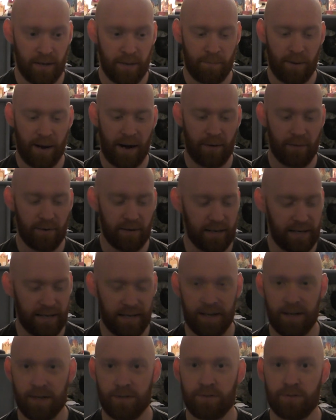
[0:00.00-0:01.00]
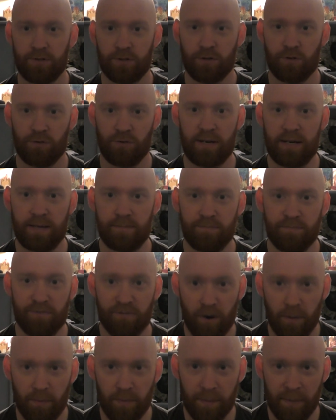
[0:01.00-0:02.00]
apparently it can stream
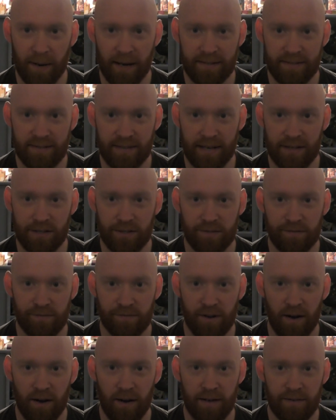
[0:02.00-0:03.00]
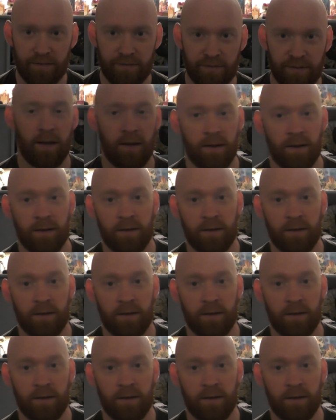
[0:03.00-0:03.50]
from the PlayStation 5.